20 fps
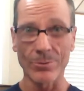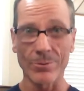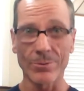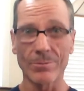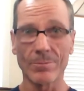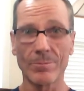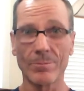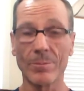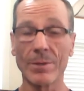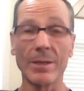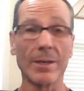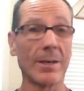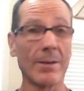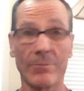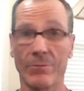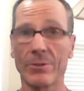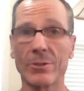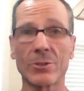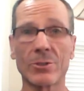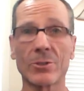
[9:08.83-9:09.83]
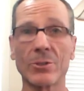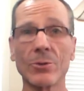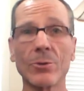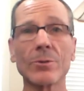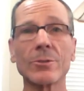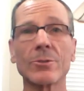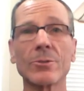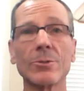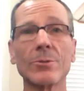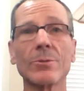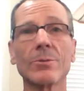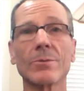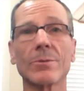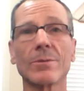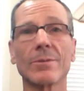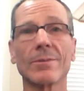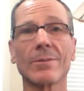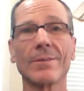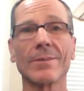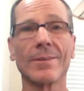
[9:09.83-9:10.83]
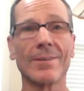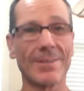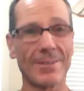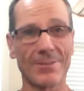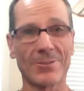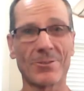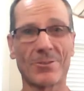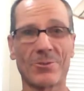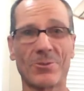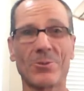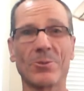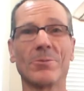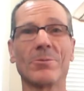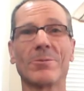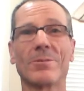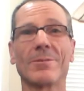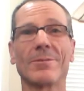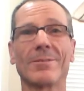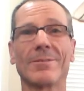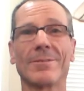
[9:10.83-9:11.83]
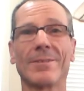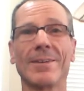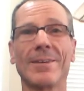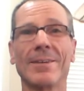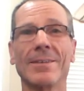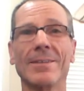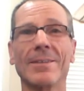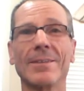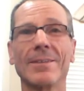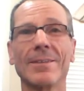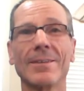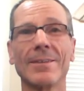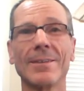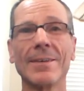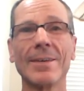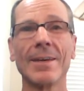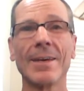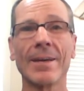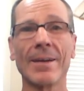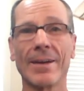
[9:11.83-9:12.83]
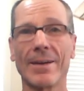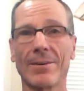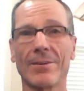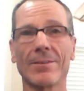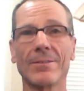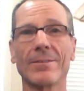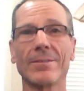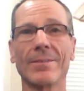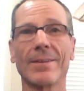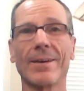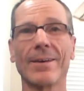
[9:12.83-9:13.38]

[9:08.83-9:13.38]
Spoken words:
If it's your truth, it is truth, and I honor that.